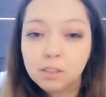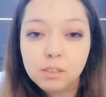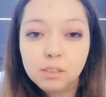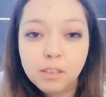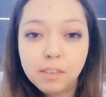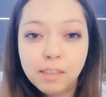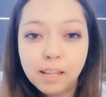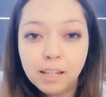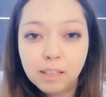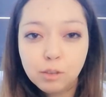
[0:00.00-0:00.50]

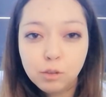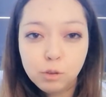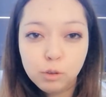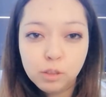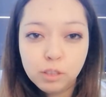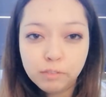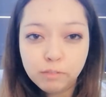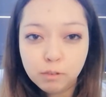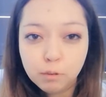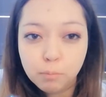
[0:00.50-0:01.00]
there are 2
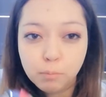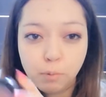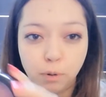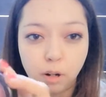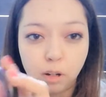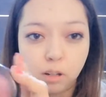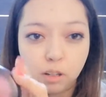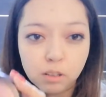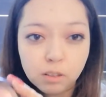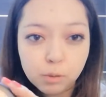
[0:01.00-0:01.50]
different
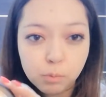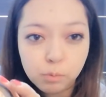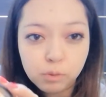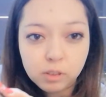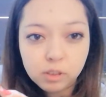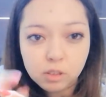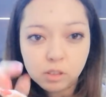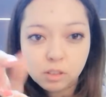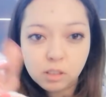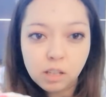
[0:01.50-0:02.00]
products
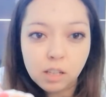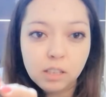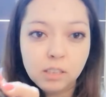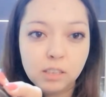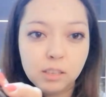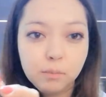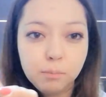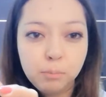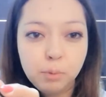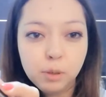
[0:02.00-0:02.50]
which I
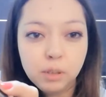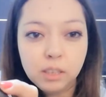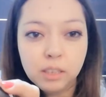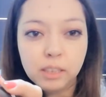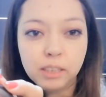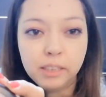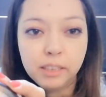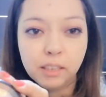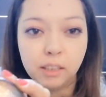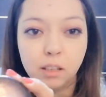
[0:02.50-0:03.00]
did put
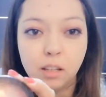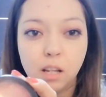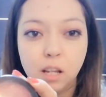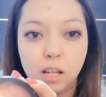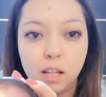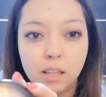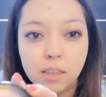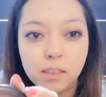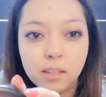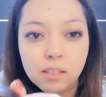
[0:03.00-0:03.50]
in here.
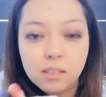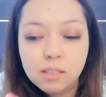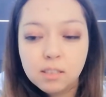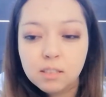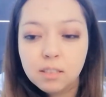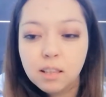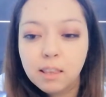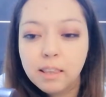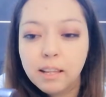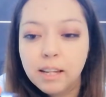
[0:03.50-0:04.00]
This
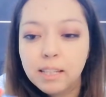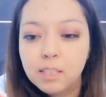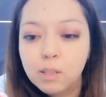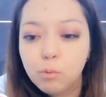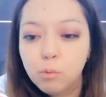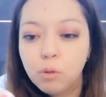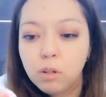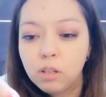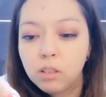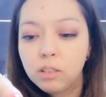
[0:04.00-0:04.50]
lighter
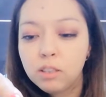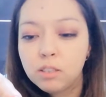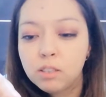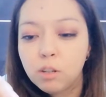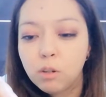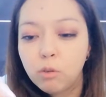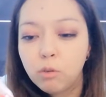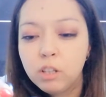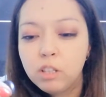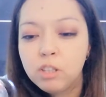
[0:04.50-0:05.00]
one is
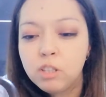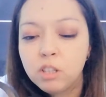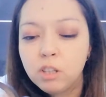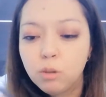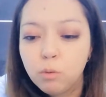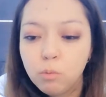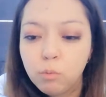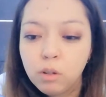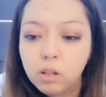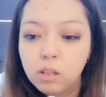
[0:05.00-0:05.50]
the
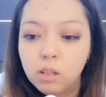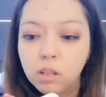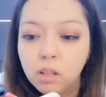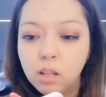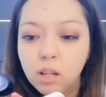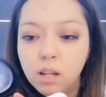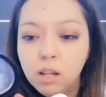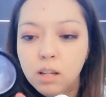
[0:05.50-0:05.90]
original one.